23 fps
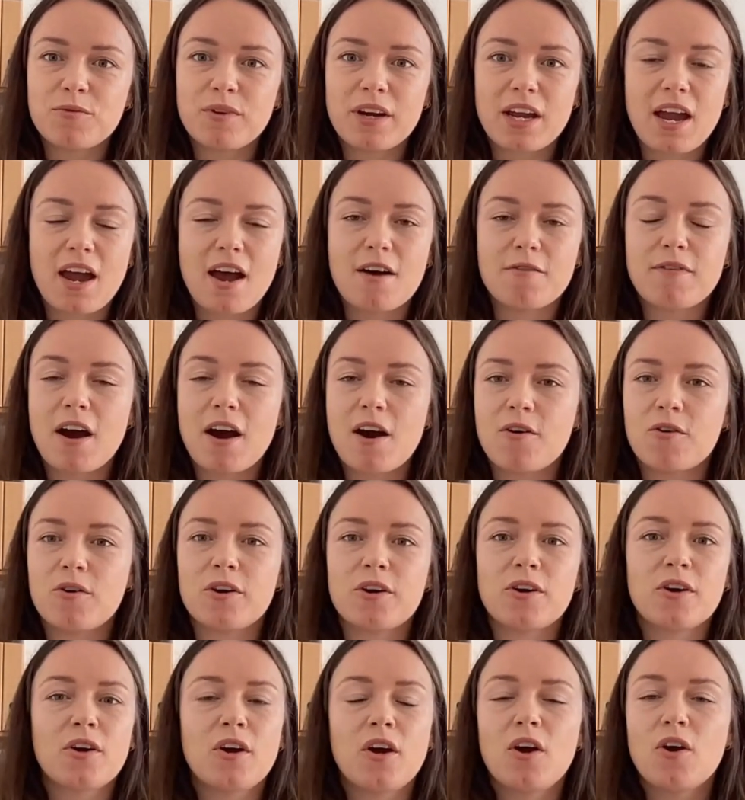We have
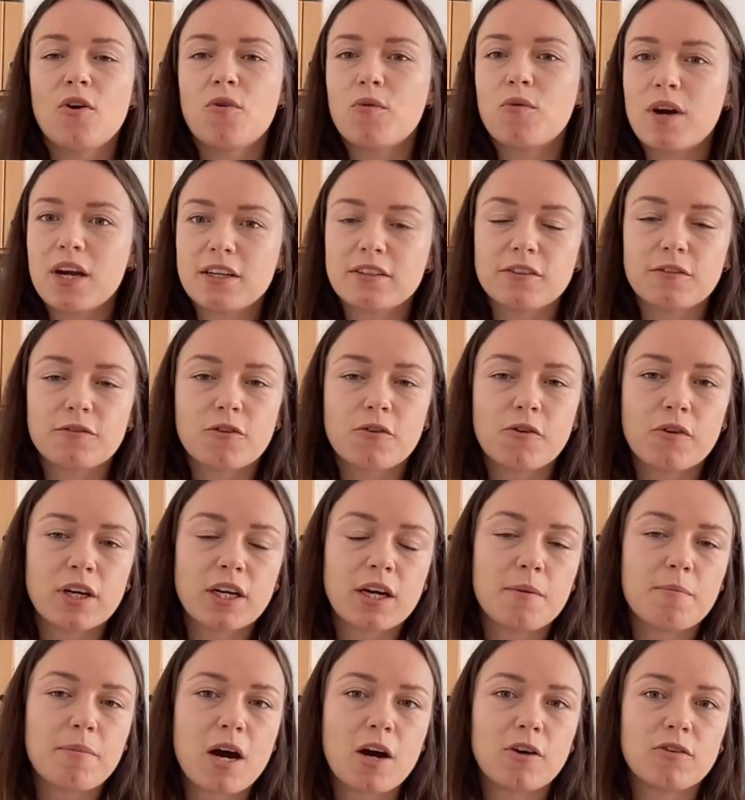our ways of going
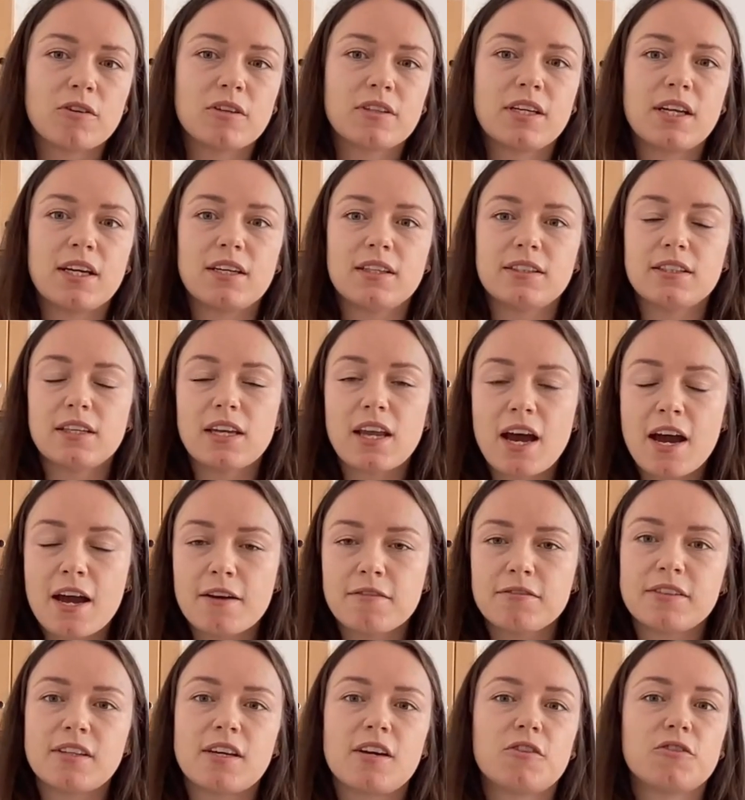about our daily
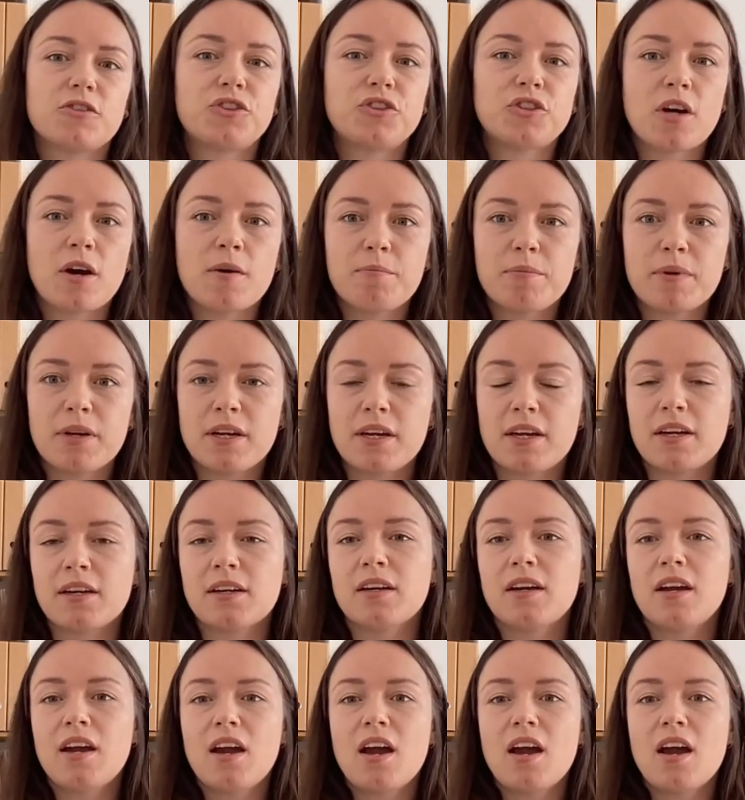lives, our shopping,